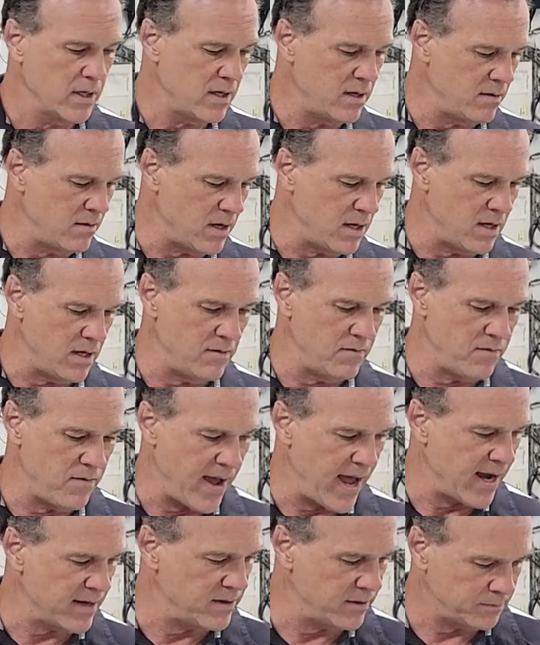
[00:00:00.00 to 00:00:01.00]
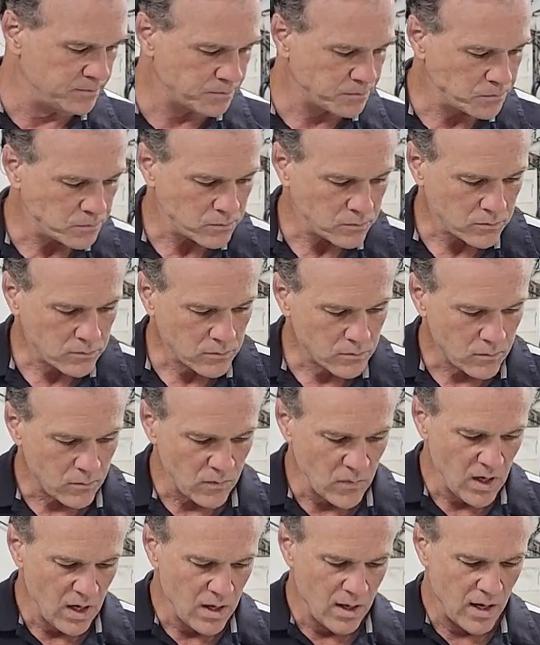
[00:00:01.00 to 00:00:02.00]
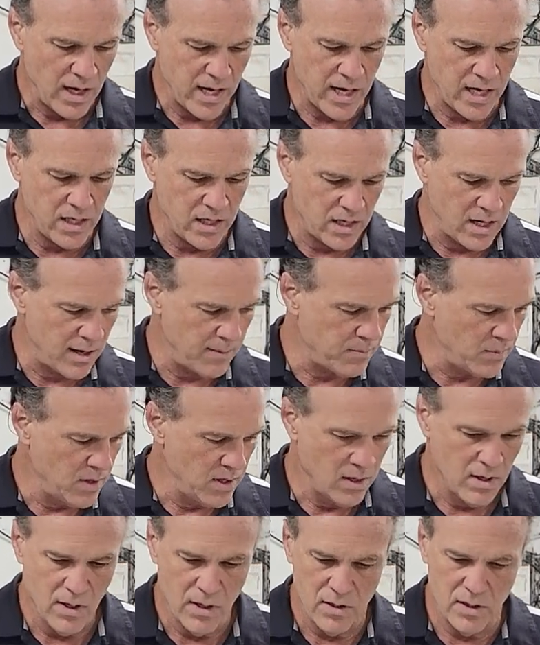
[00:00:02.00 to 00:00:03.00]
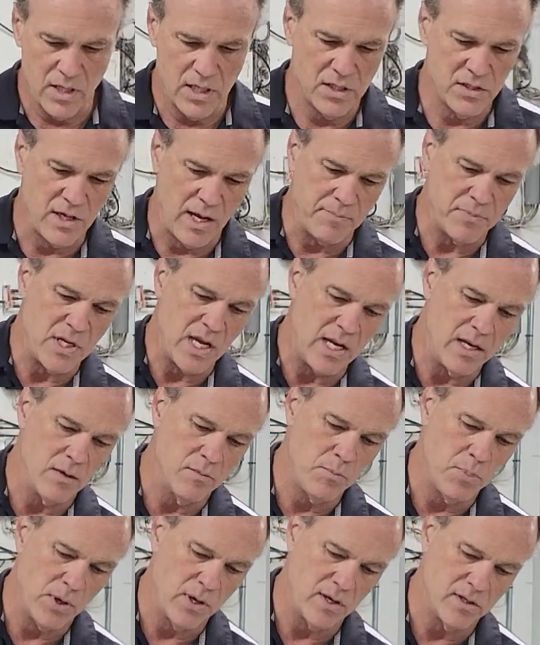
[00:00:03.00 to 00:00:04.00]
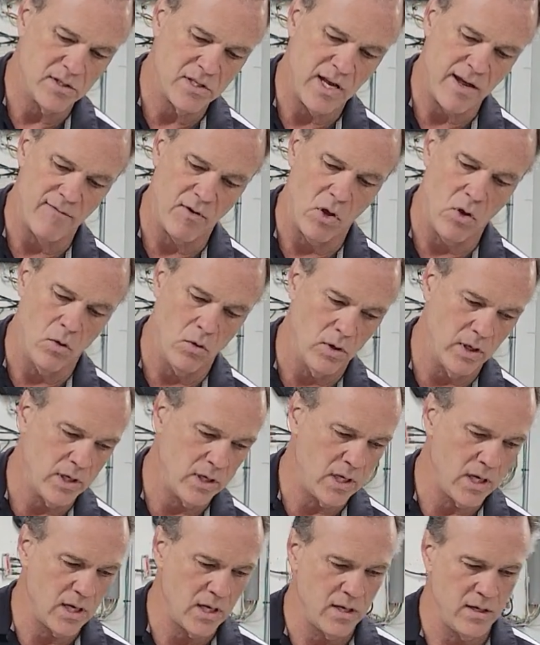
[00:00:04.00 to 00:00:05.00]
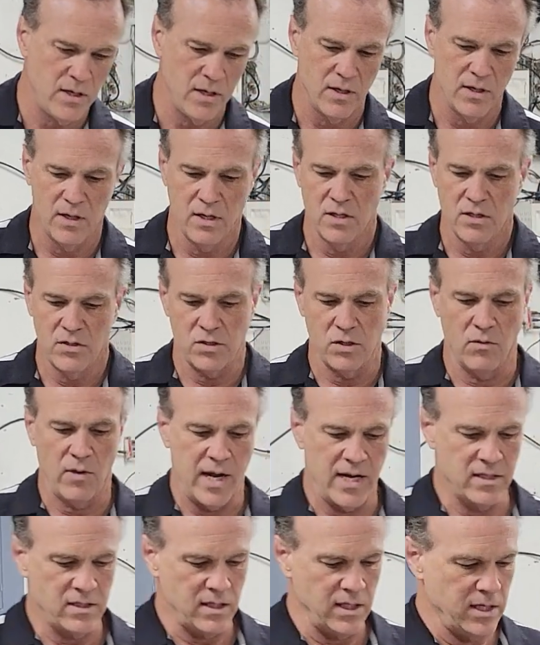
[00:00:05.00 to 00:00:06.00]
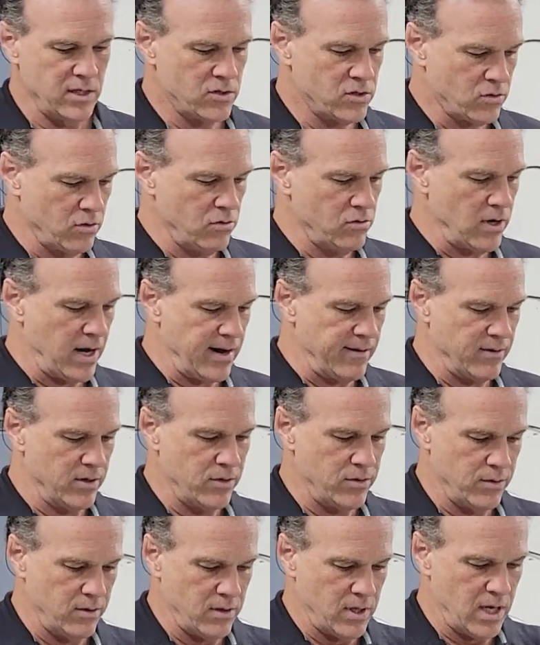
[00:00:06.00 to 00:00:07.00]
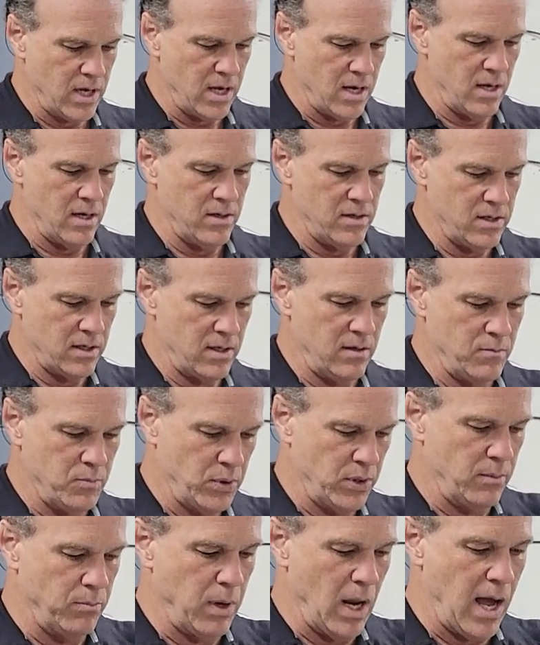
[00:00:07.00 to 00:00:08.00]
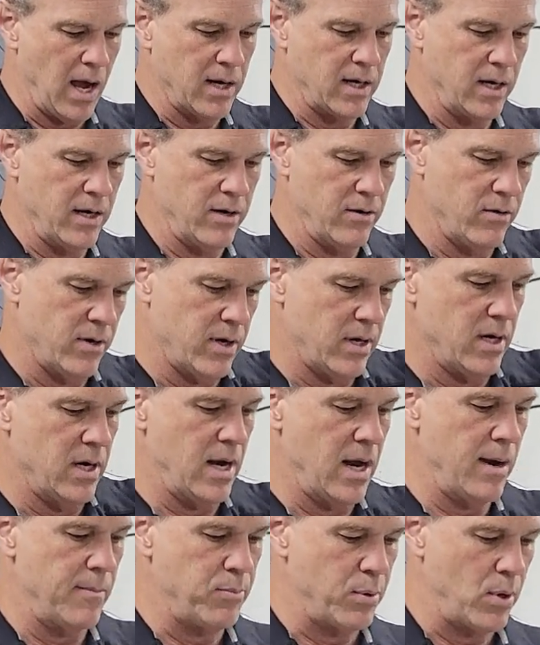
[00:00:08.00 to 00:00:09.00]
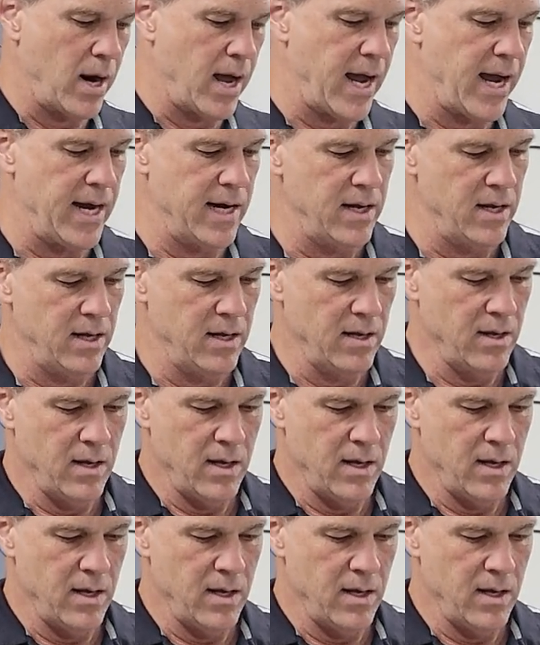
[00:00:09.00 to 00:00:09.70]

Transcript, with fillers: and, and in fact, I ended up these updated parts have a hole in the end. So I slid a screwdriver through the end and put a block under it and I pried